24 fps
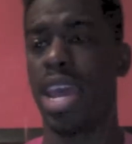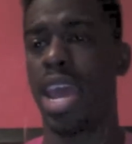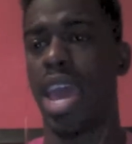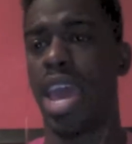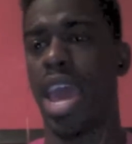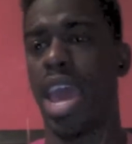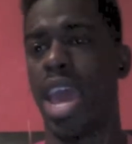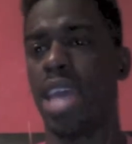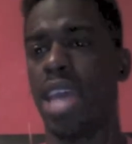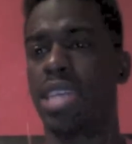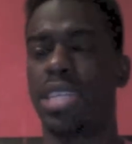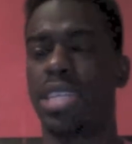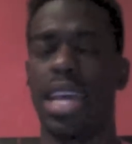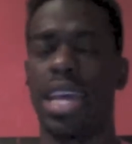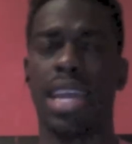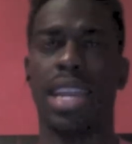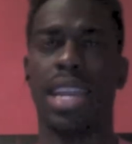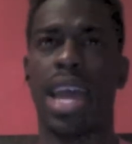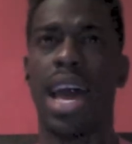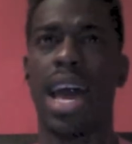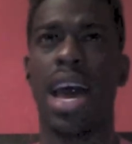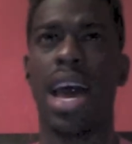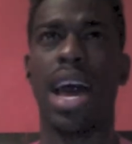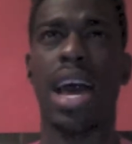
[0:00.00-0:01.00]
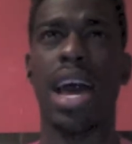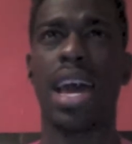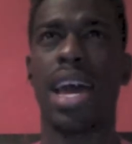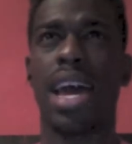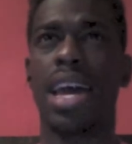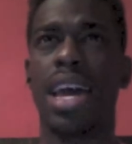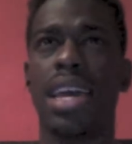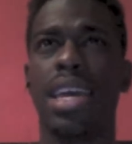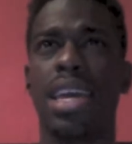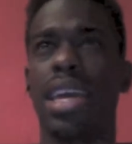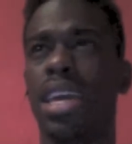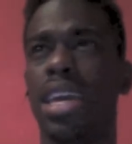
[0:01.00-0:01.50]
And he said,
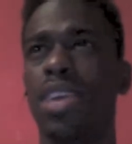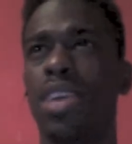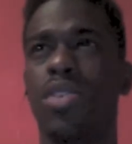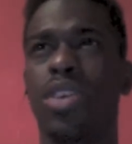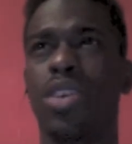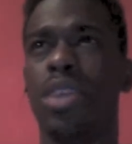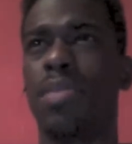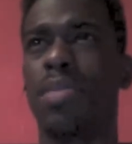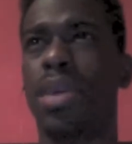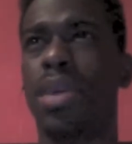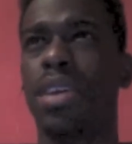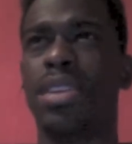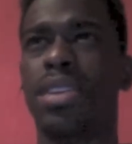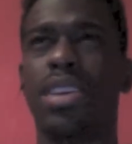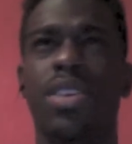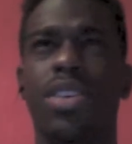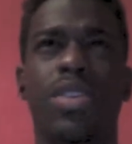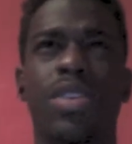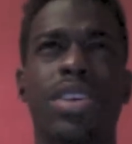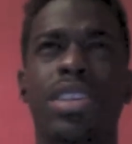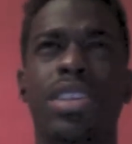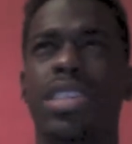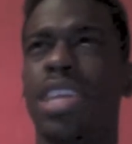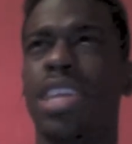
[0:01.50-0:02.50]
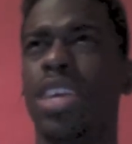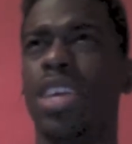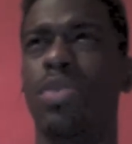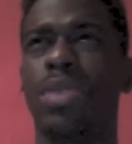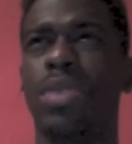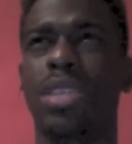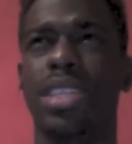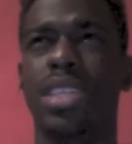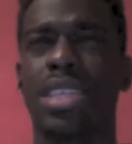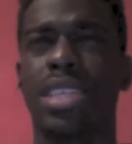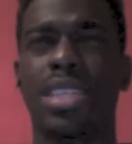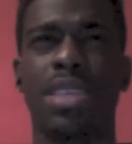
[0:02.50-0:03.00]
nah, he ain't going to come out there. Or he said he
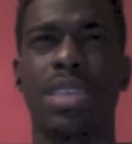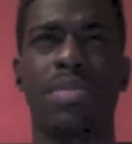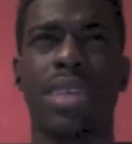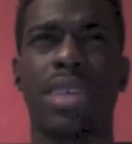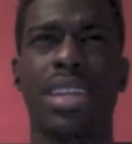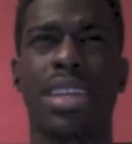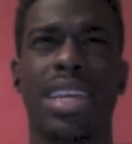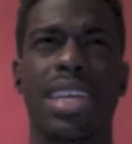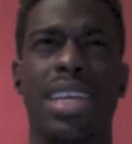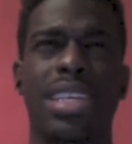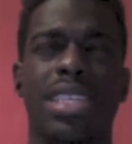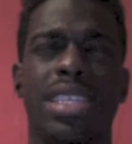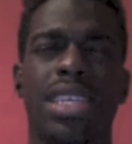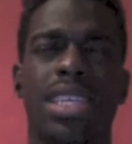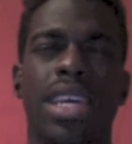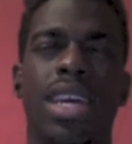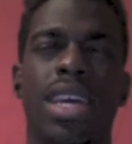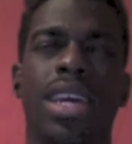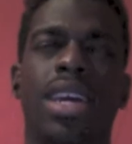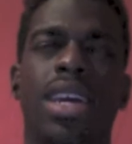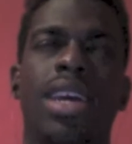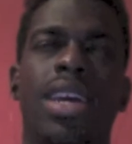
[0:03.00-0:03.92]
wasn't there, something like that, he said.